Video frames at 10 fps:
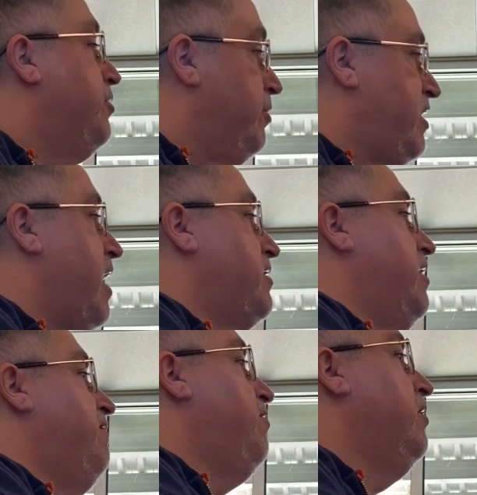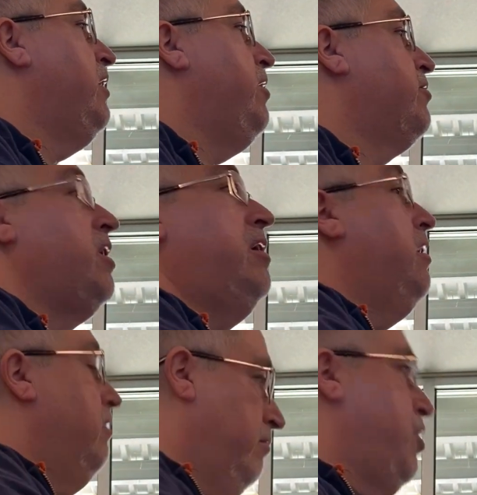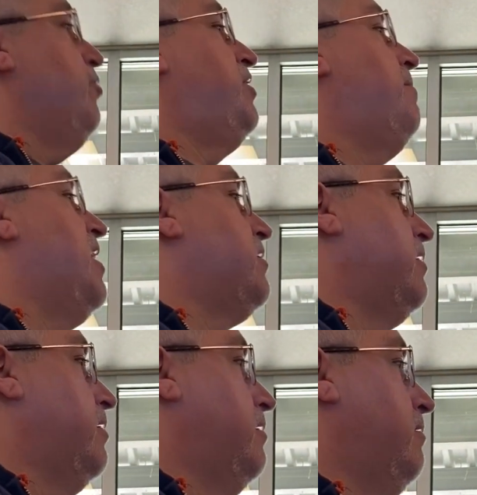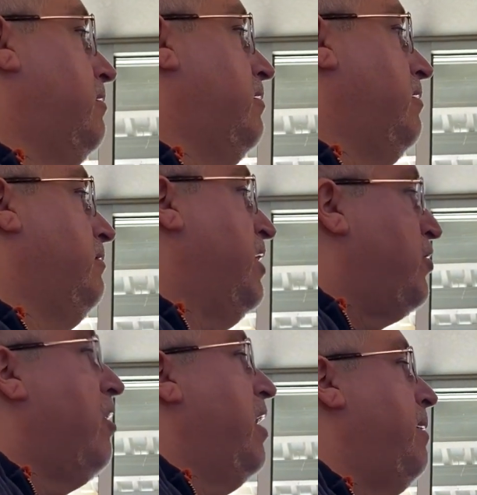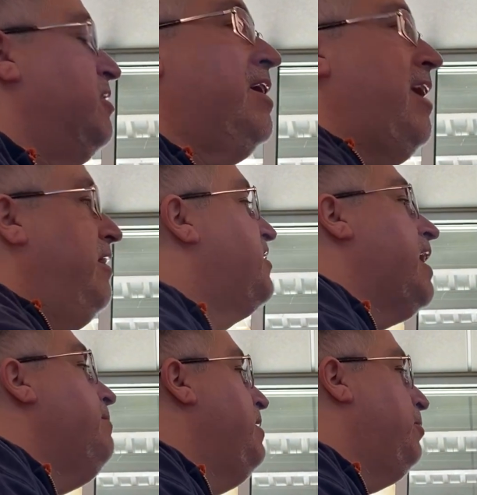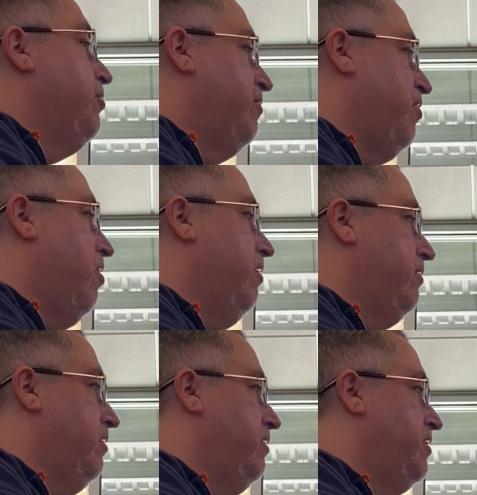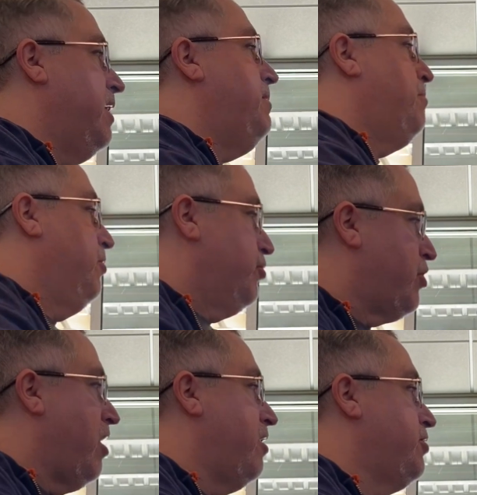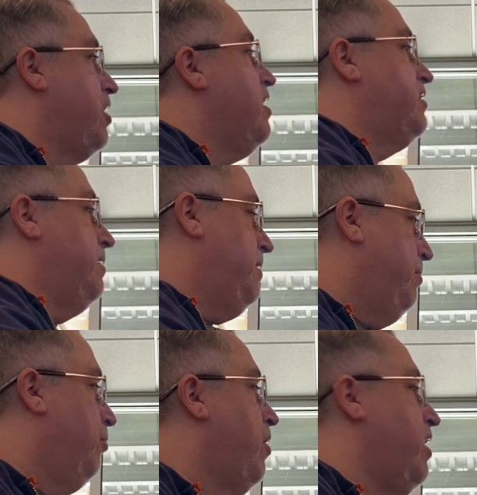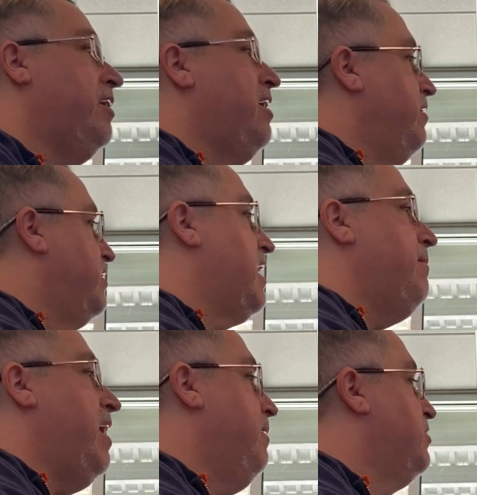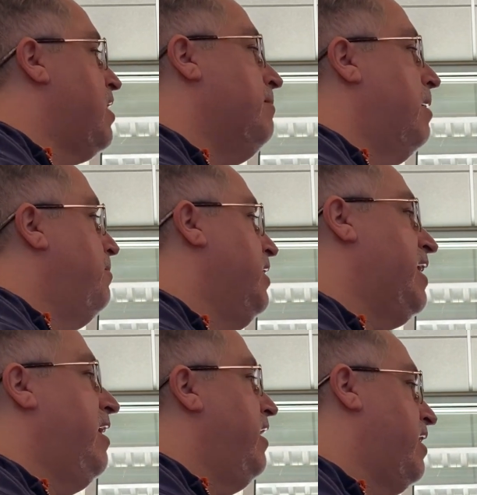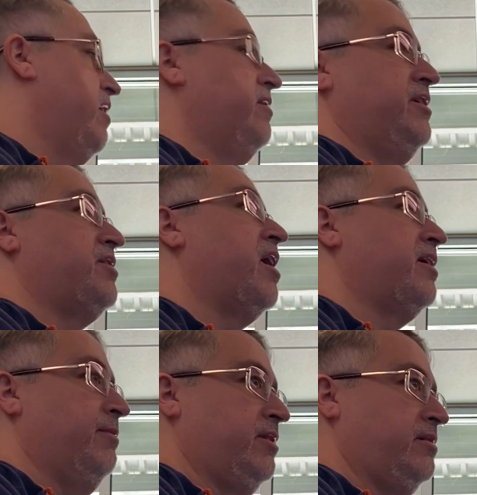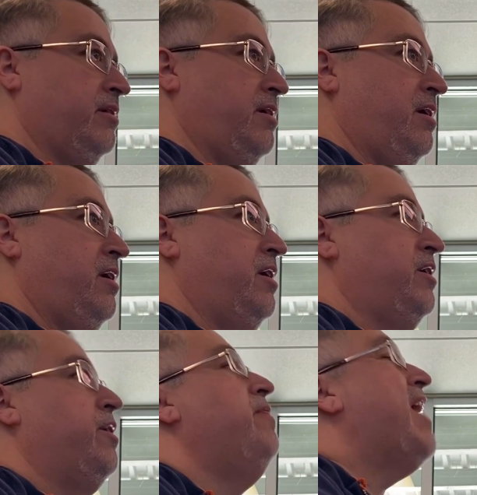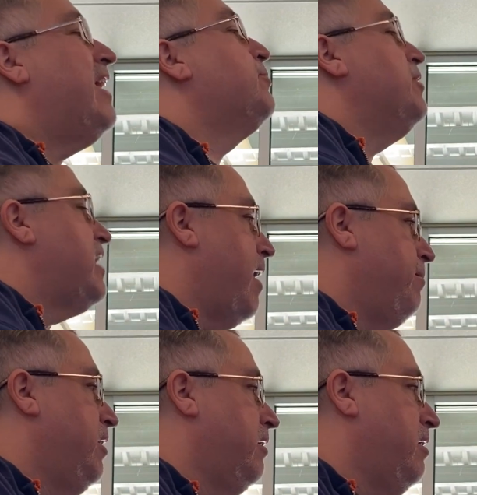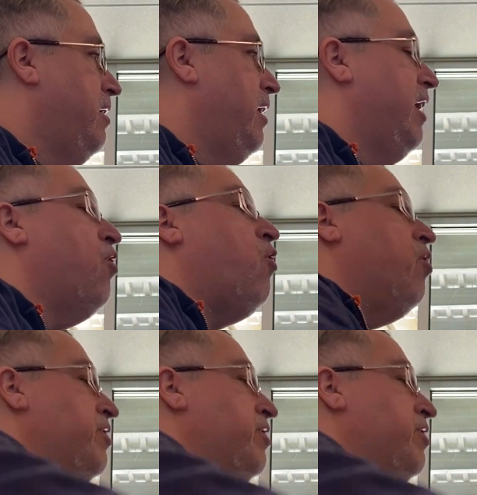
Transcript: to assassinate foreign leaders, goes domestic. That's all that happens. And the same people are involved. The same people are in charge, the same people run it, the same names come up again and again in these documents. And that's what's happening. And all